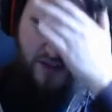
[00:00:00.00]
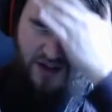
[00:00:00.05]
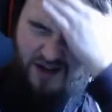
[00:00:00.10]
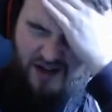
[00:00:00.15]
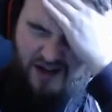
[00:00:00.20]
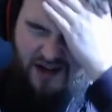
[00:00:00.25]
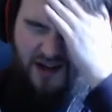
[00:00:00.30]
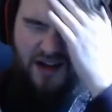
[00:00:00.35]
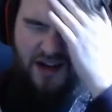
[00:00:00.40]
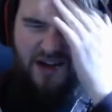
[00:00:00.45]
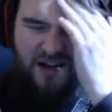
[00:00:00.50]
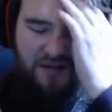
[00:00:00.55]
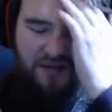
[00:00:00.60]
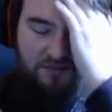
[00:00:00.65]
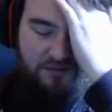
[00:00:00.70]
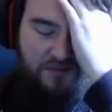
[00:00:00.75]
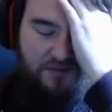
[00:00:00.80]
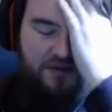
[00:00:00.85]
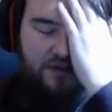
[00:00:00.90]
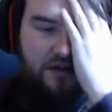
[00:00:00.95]

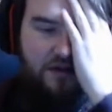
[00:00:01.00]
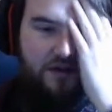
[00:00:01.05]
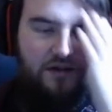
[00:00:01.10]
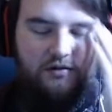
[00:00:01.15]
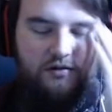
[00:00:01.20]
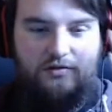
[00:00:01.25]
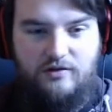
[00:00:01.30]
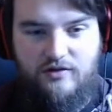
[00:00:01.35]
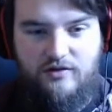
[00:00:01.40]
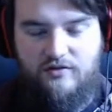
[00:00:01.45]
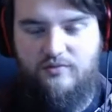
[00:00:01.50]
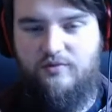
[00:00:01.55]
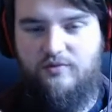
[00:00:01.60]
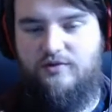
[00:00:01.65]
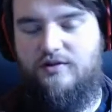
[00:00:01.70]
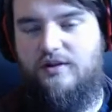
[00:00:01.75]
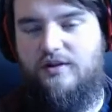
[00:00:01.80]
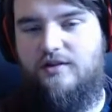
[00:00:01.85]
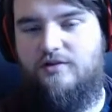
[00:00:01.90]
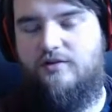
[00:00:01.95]
it uses
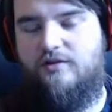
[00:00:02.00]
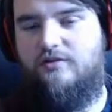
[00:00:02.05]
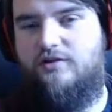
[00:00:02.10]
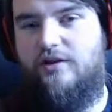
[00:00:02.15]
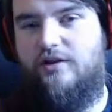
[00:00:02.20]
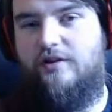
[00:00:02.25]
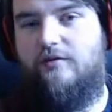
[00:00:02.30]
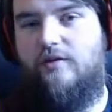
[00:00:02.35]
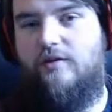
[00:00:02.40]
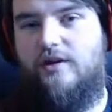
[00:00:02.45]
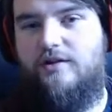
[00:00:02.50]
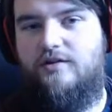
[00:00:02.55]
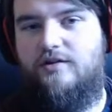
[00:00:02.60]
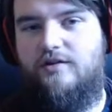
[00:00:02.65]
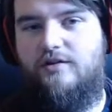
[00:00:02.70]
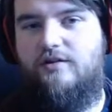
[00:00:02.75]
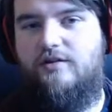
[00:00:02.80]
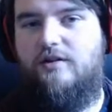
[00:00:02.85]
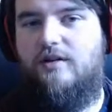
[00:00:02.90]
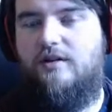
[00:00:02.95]
procedural
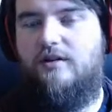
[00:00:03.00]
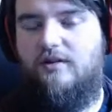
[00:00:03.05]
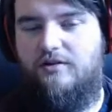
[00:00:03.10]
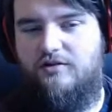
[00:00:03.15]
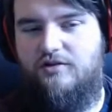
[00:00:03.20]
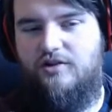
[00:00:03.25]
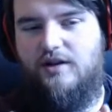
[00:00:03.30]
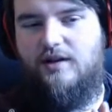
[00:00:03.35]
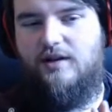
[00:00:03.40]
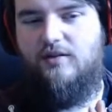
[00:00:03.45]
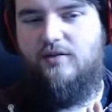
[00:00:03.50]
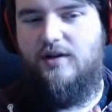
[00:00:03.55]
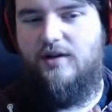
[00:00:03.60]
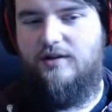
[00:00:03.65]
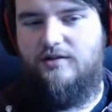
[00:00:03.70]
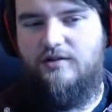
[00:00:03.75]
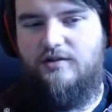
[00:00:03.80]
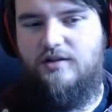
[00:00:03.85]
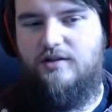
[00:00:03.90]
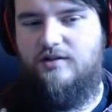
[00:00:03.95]
generation and it
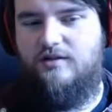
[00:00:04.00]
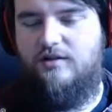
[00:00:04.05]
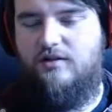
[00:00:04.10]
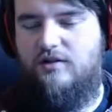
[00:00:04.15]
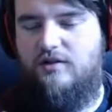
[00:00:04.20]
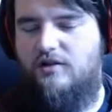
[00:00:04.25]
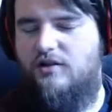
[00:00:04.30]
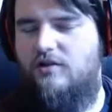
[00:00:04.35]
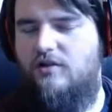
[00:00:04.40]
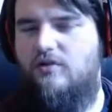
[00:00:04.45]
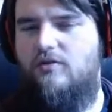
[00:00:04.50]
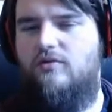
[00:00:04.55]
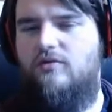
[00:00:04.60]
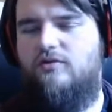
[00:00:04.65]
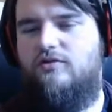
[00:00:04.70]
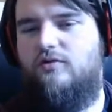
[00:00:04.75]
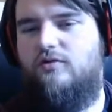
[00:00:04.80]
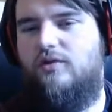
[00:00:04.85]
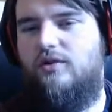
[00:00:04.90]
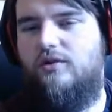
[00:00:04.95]
generates these huge
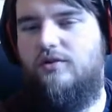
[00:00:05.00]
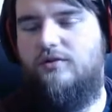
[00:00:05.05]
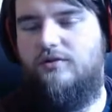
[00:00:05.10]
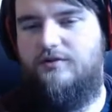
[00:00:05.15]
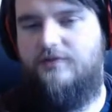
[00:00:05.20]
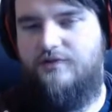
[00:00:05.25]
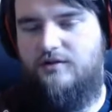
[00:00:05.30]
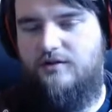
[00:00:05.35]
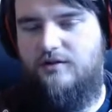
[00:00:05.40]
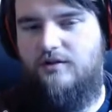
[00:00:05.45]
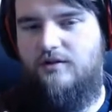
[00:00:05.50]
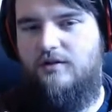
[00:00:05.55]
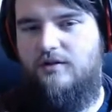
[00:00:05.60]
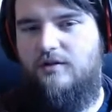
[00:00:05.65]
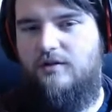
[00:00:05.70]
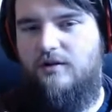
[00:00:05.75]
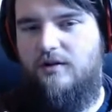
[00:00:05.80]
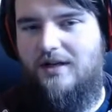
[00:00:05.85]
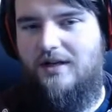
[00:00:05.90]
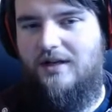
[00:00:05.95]
worlds,
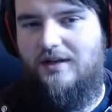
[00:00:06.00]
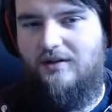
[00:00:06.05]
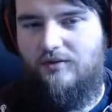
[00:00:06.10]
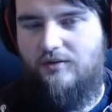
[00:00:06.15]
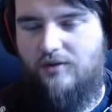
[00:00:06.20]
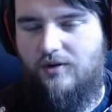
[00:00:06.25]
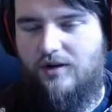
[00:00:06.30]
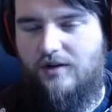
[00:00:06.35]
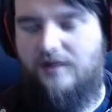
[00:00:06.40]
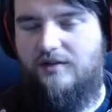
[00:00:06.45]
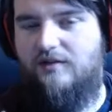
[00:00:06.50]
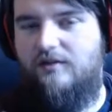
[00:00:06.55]
right?